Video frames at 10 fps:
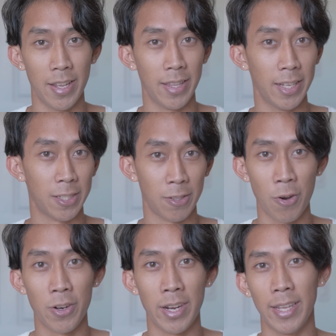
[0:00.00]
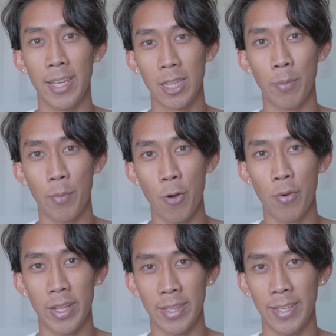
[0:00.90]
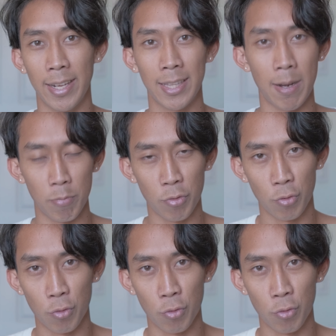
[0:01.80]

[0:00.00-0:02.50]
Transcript: they start and they hit the bone and they get that